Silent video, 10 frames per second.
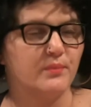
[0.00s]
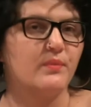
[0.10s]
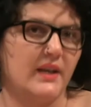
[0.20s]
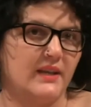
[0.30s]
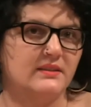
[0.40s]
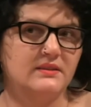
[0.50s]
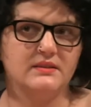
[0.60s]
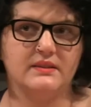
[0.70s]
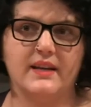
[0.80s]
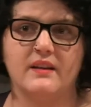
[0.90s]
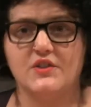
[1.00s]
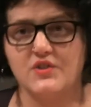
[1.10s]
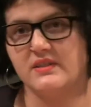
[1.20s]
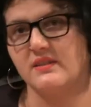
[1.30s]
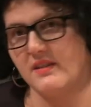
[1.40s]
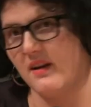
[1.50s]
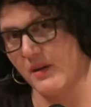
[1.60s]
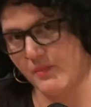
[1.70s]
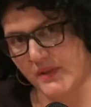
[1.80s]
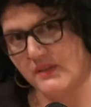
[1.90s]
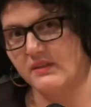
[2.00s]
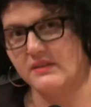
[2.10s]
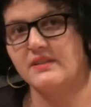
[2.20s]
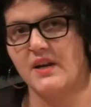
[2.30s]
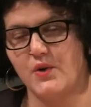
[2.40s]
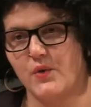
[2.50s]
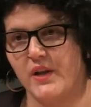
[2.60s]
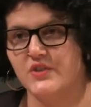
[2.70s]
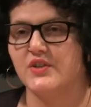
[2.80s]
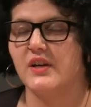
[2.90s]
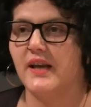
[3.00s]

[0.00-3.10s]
place then, not just in Zagreb, but in entire Croatia.